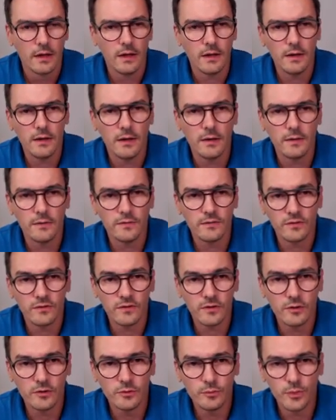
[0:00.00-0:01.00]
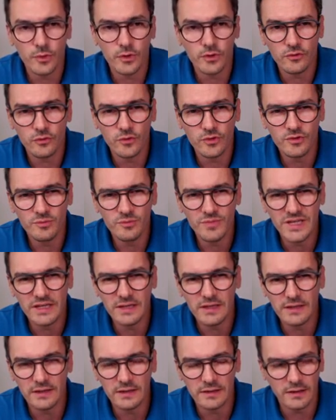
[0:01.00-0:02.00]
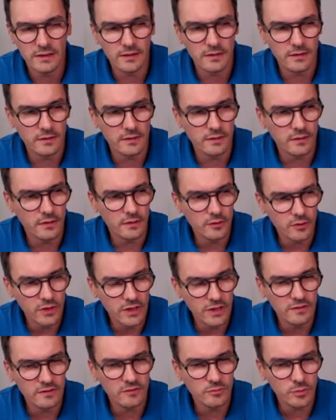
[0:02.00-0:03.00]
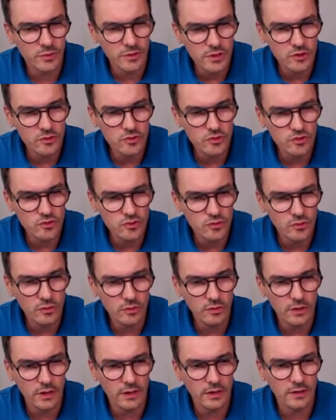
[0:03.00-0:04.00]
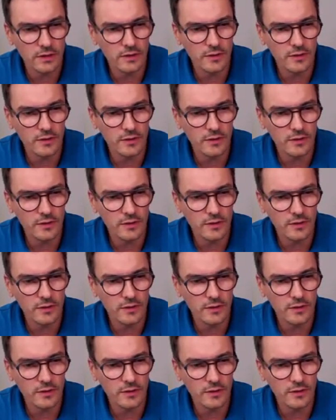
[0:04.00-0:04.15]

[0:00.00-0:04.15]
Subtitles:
The second point would be, and again, it's pretty usual,